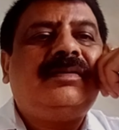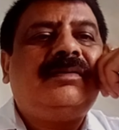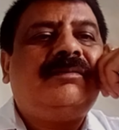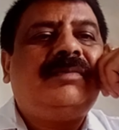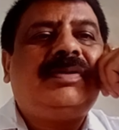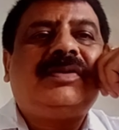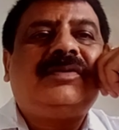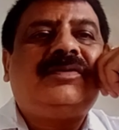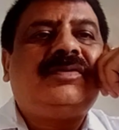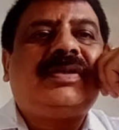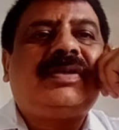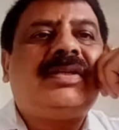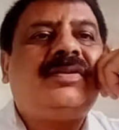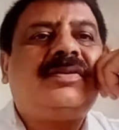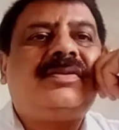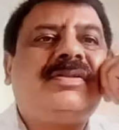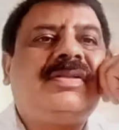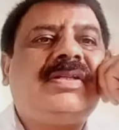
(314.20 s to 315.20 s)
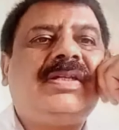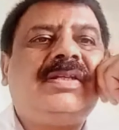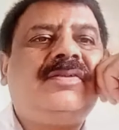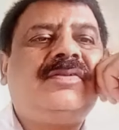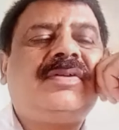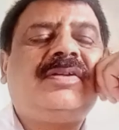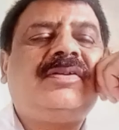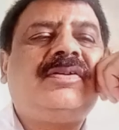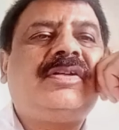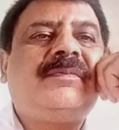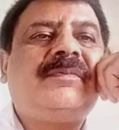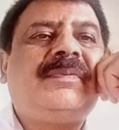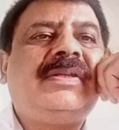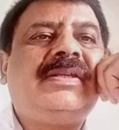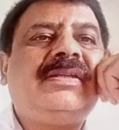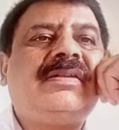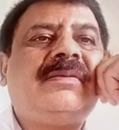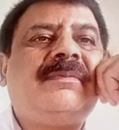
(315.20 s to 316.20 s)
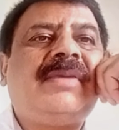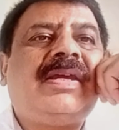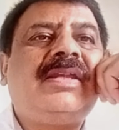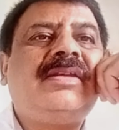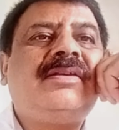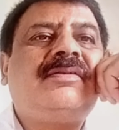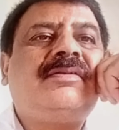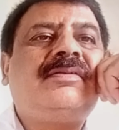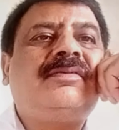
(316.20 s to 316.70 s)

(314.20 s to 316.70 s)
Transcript: because you cannot change, you cannot replace a man